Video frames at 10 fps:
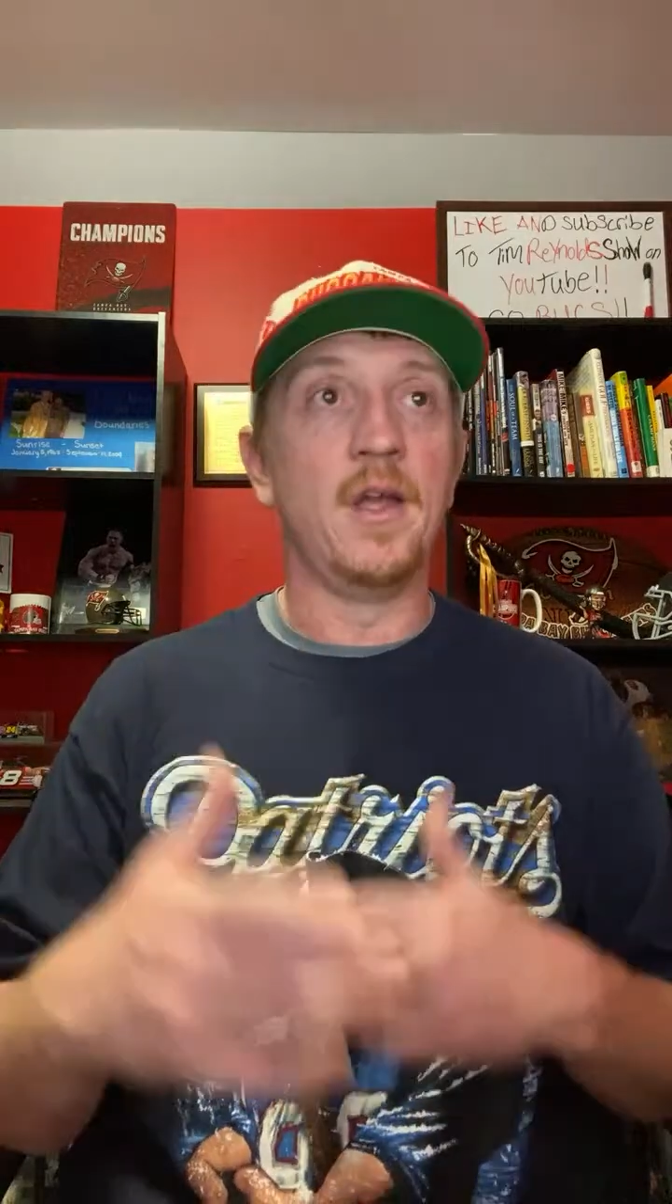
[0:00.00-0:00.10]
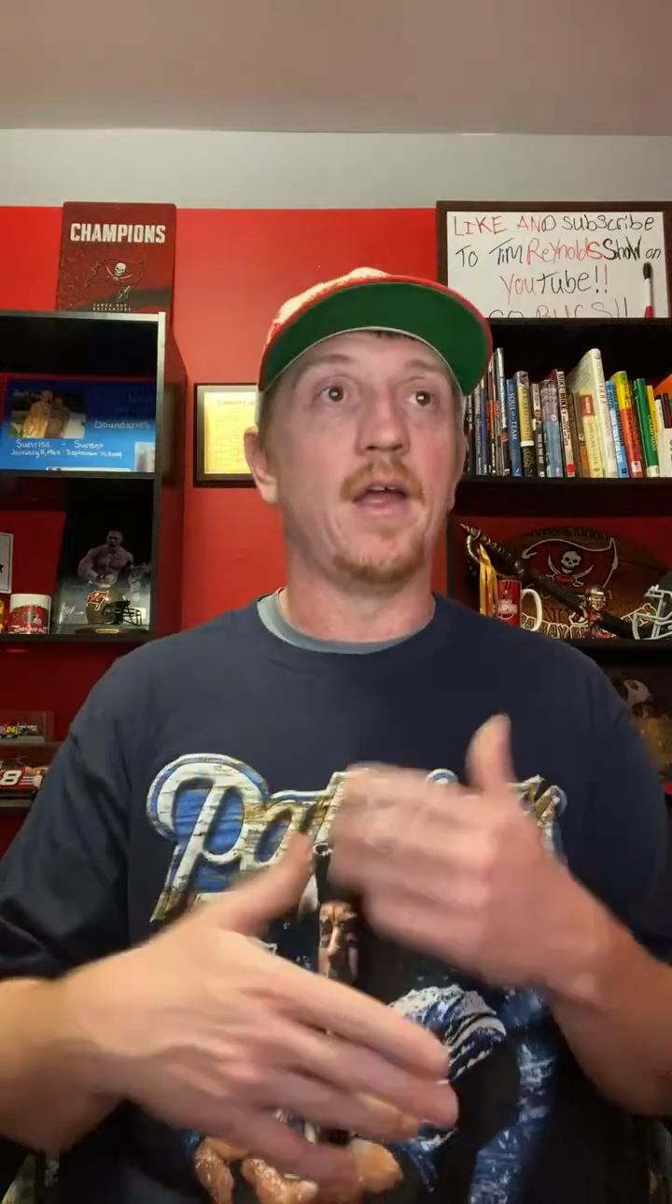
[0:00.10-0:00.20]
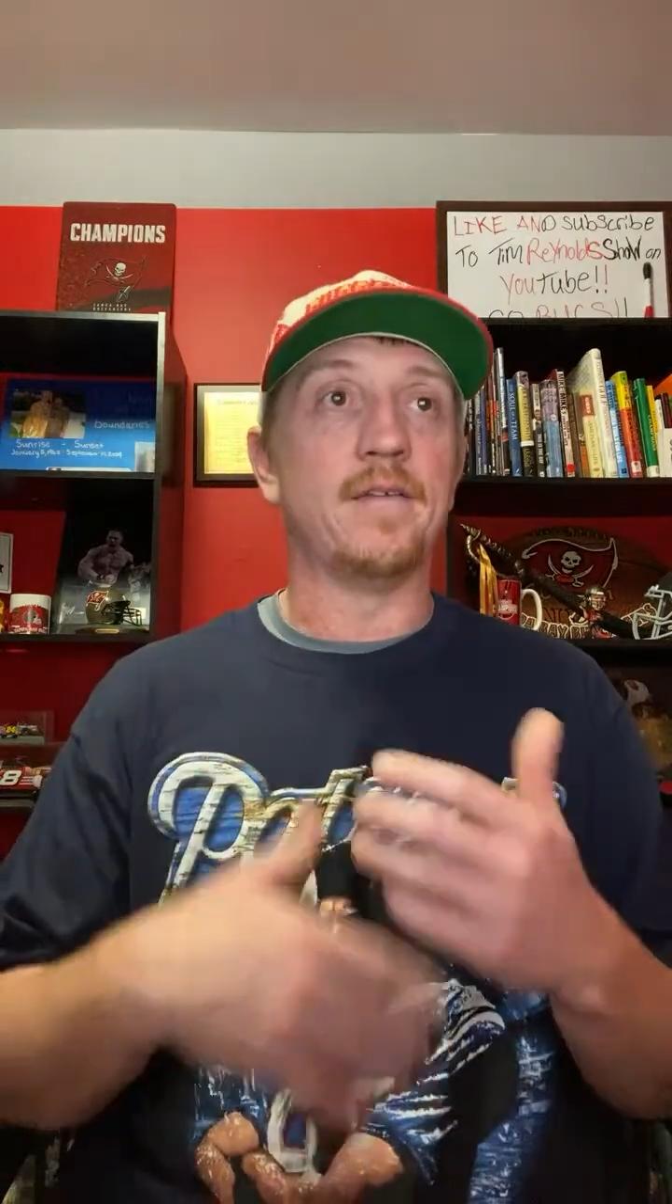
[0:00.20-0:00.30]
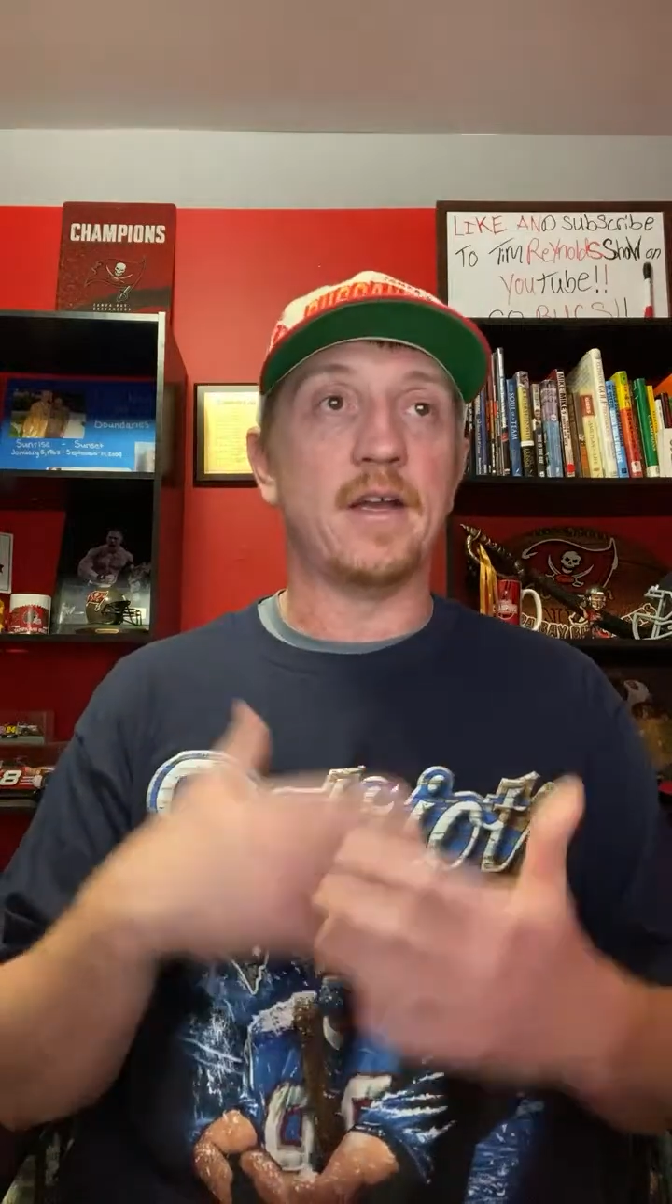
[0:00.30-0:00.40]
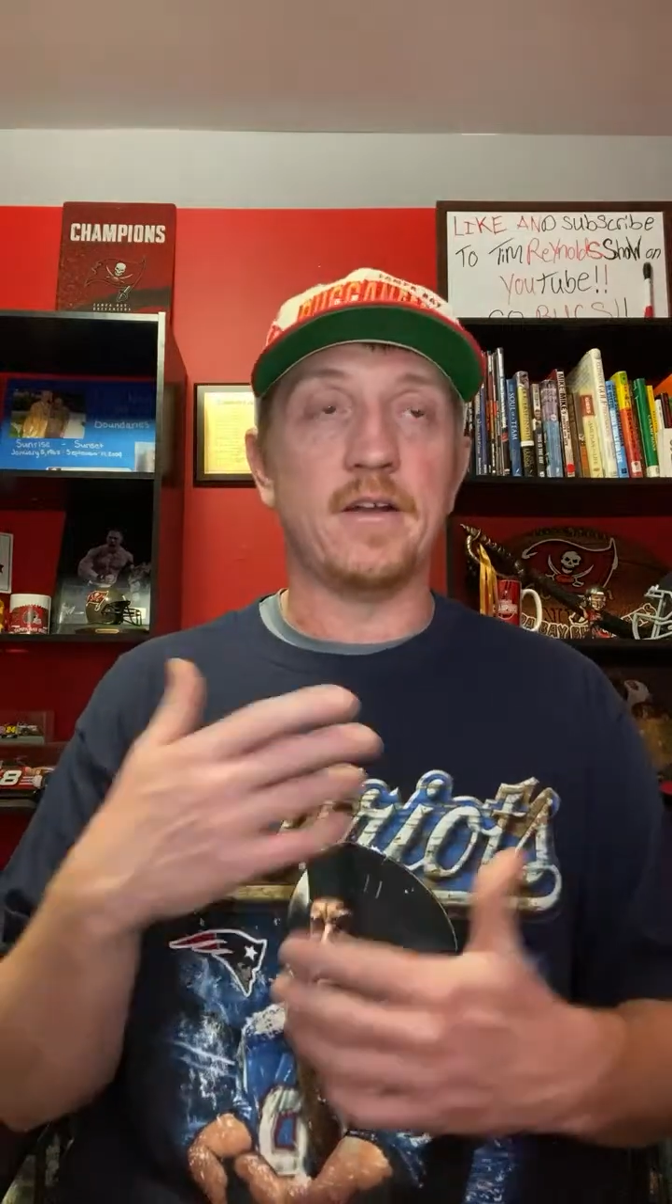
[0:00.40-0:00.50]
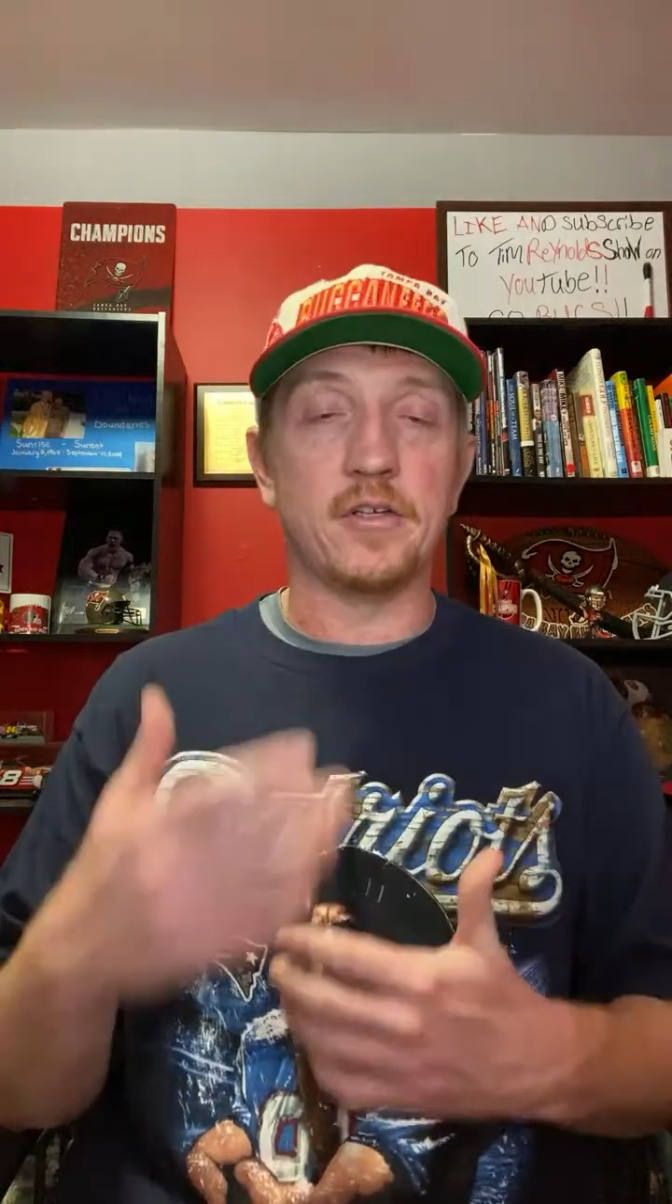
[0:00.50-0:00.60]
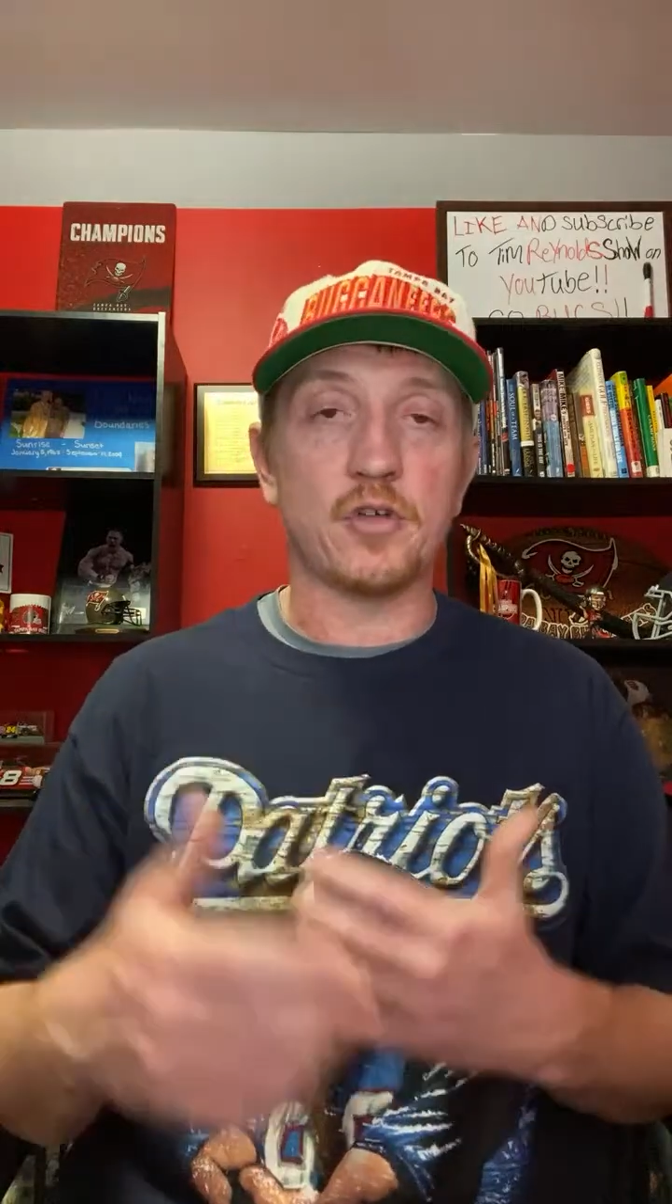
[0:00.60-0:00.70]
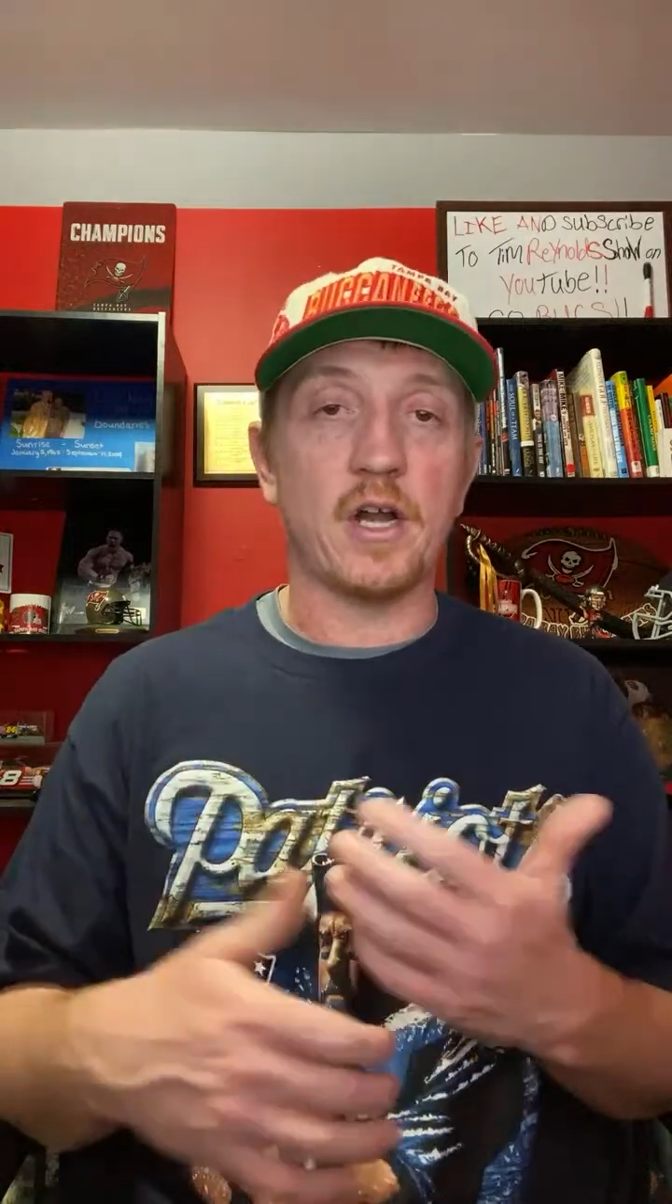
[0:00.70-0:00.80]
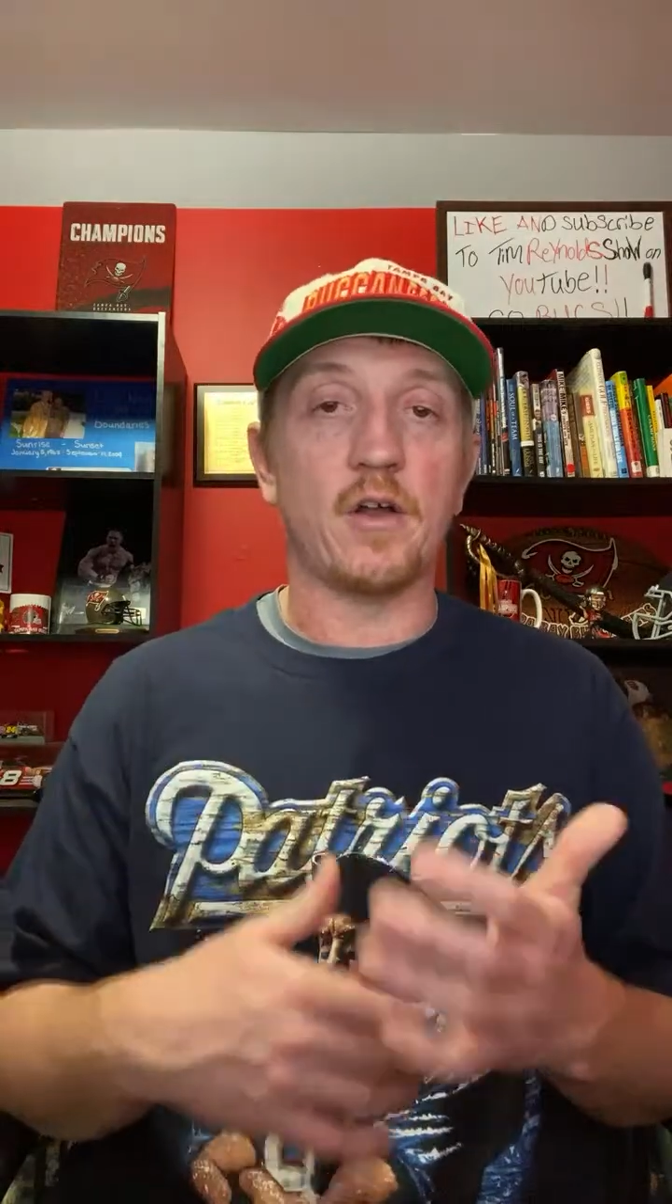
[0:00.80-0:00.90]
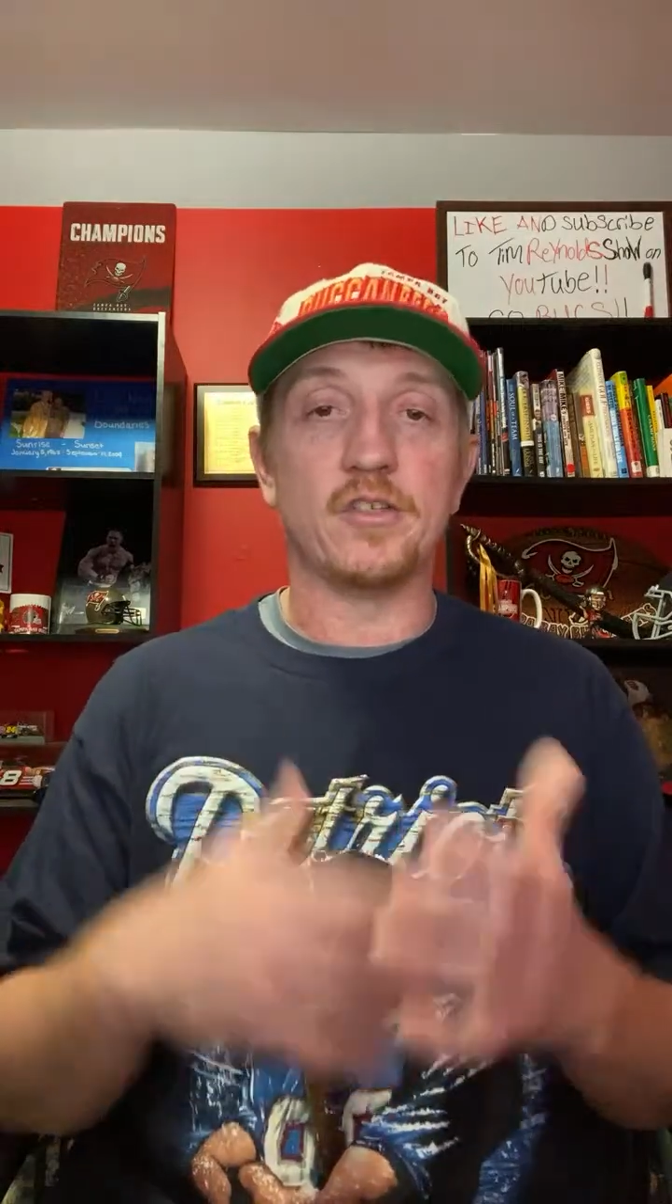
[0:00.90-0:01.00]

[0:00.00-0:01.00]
and they need to try to